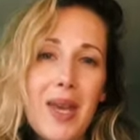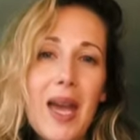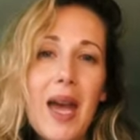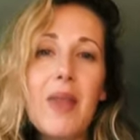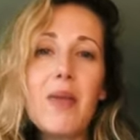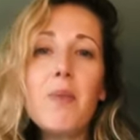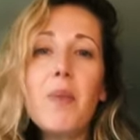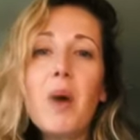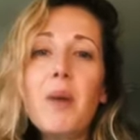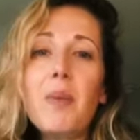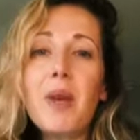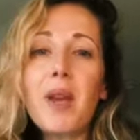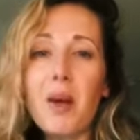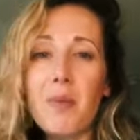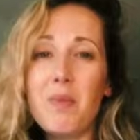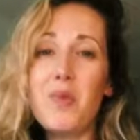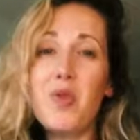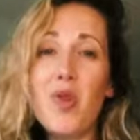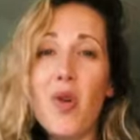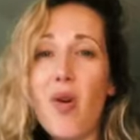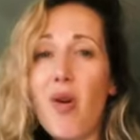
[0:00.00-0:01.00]
At the moment
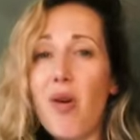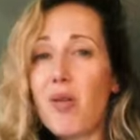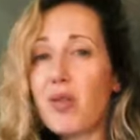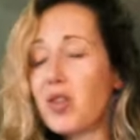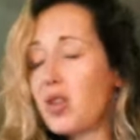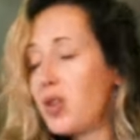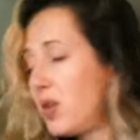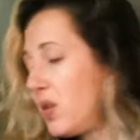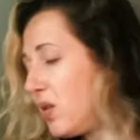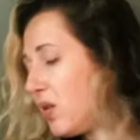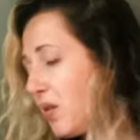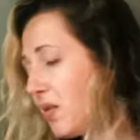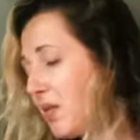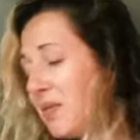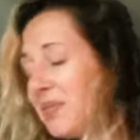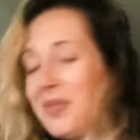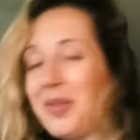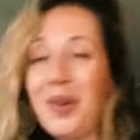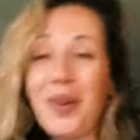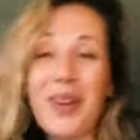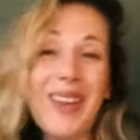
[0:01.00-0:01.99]
I'm not
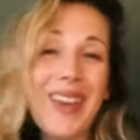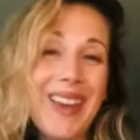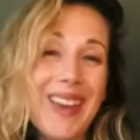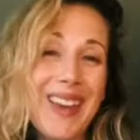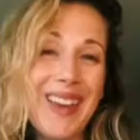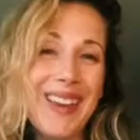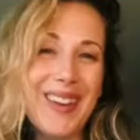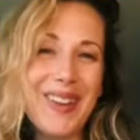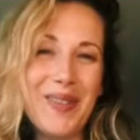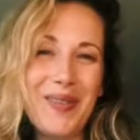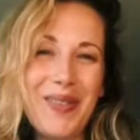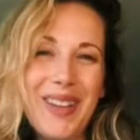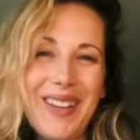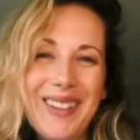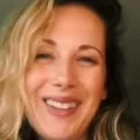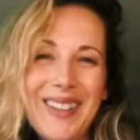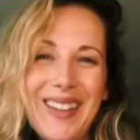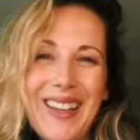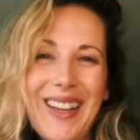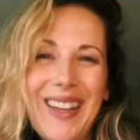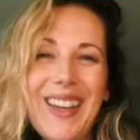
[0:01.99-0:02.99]
gigging,
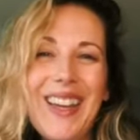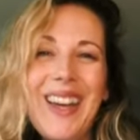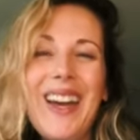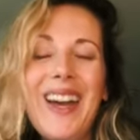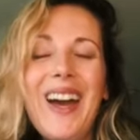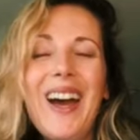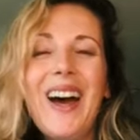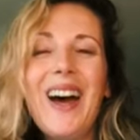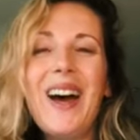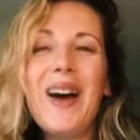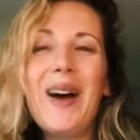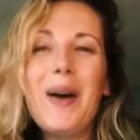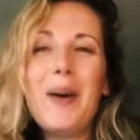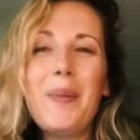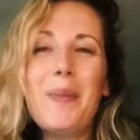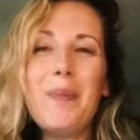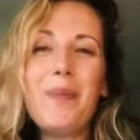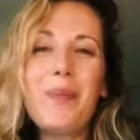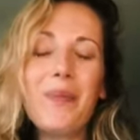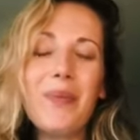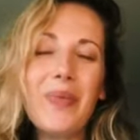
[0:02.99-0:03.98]
obviously,
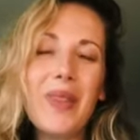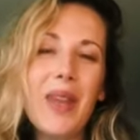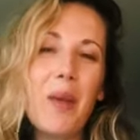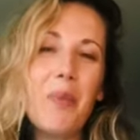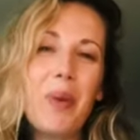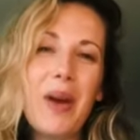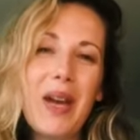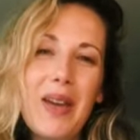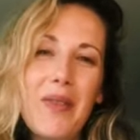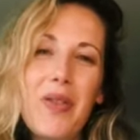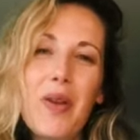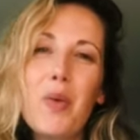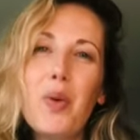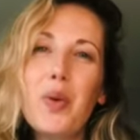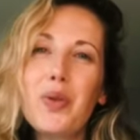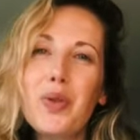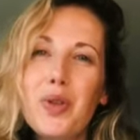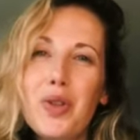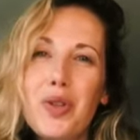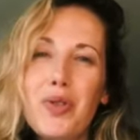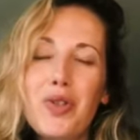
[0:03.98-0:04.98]
but if there was
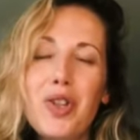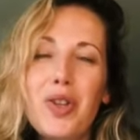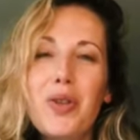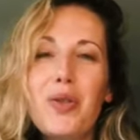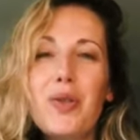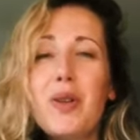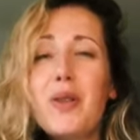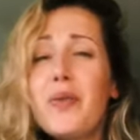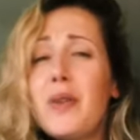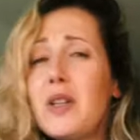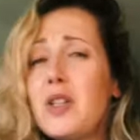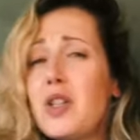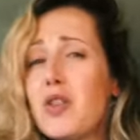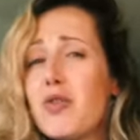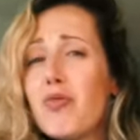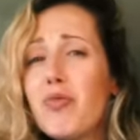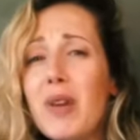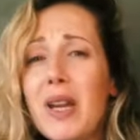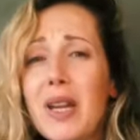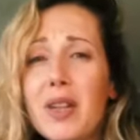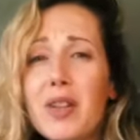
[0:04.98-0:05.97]
a new tune or if I'd just
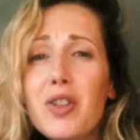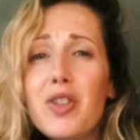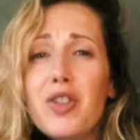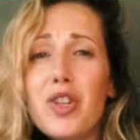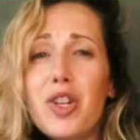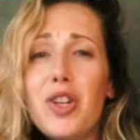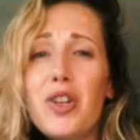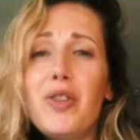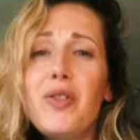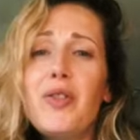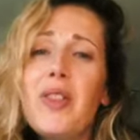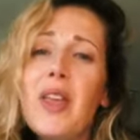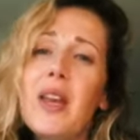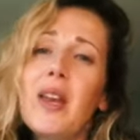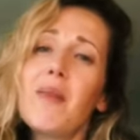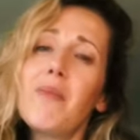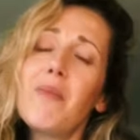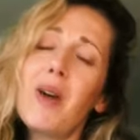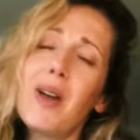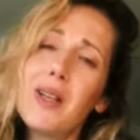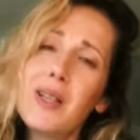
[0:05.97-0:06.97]
written a tune, then I
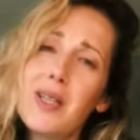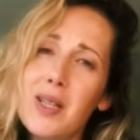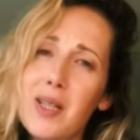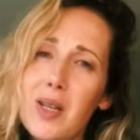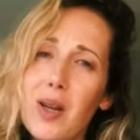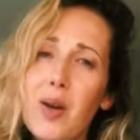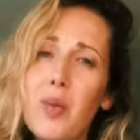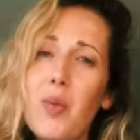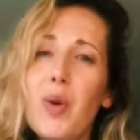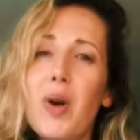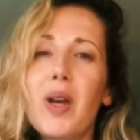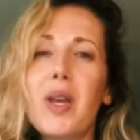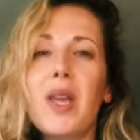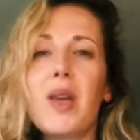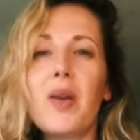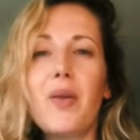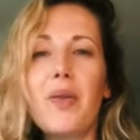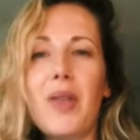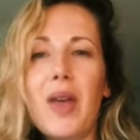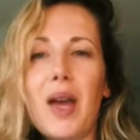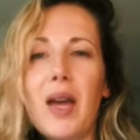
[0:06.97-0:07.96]
might start working
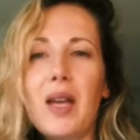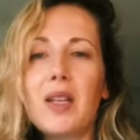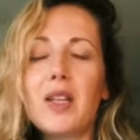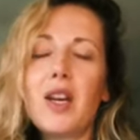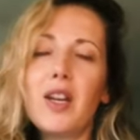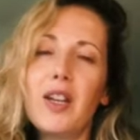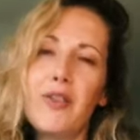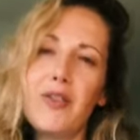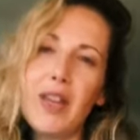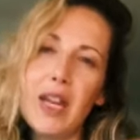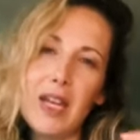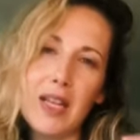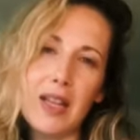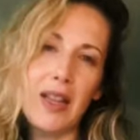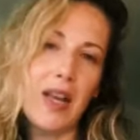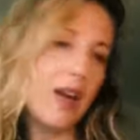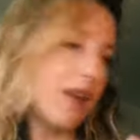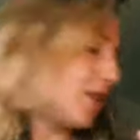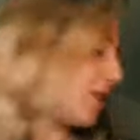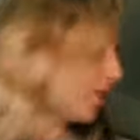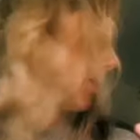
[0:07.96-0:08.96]
on that and kind of getting
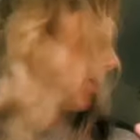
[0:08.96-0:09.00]
that under my